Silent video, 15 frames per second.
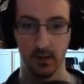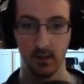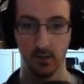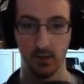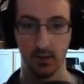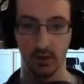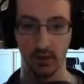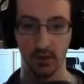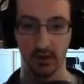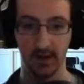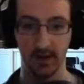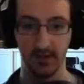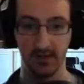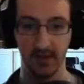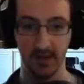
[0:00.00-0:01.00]
we're going to look
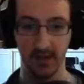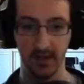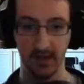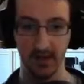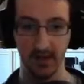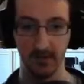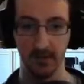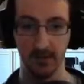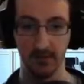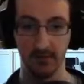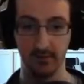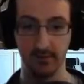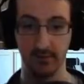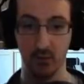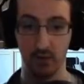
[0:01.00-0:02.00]
at the different
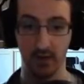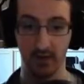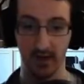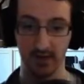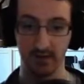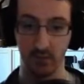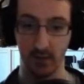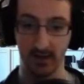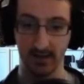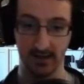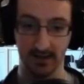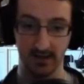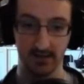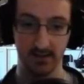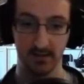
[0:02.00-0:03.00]
Photon Arts for Wired
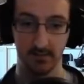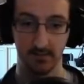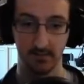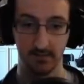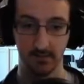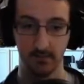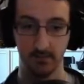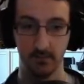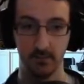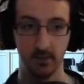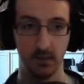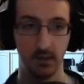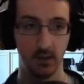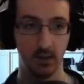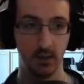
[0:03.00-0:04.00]
Lance.
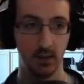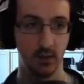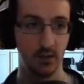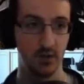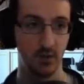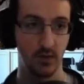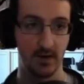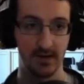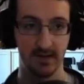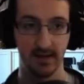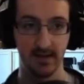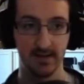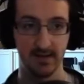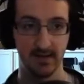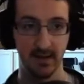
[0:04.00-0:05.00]
The Wired
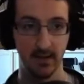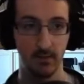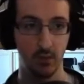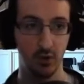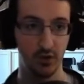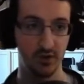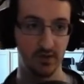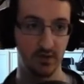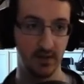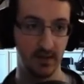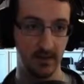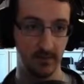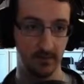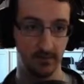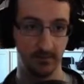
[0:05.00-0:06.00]
Lance, like most
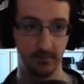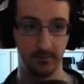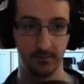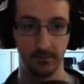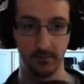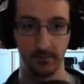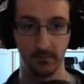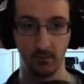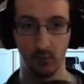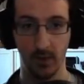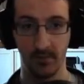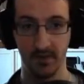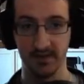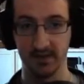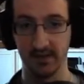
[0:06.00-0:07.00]

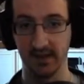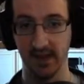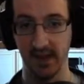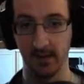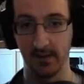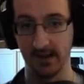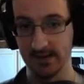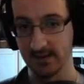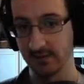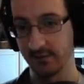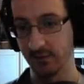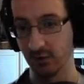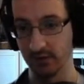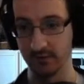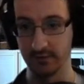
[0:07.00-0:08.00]
weapons in the game, has
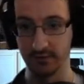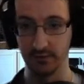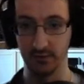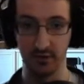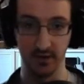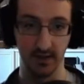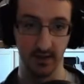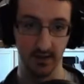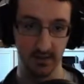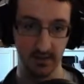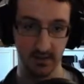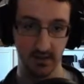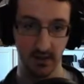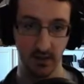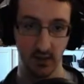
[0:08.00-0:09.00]
4 different Photon
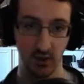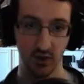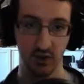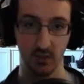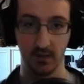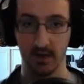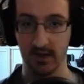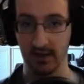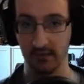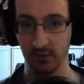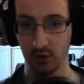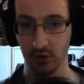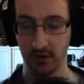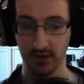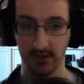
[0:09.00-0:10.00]
Arts. So we have
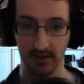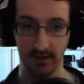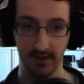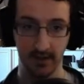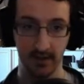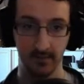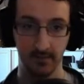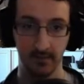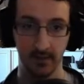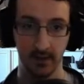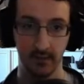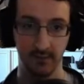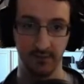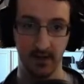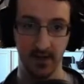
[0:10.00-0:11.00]
Cutting Layer,
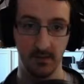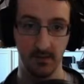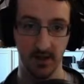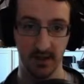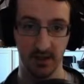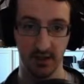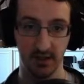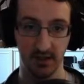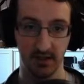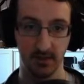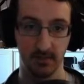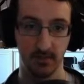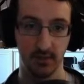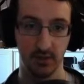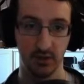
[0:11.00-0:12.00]
Vein Mixture,
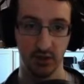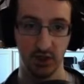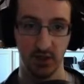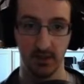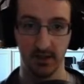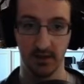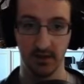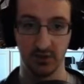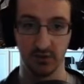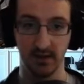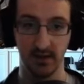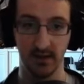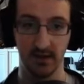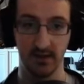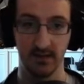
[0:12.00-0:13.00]
Turbulent
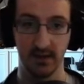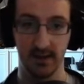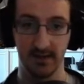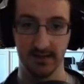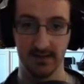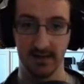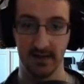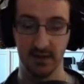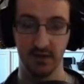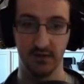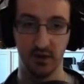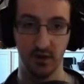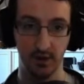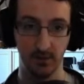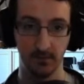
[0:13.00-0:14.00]
Train, and Hellish
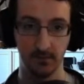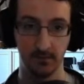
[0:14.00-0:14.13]
Fall.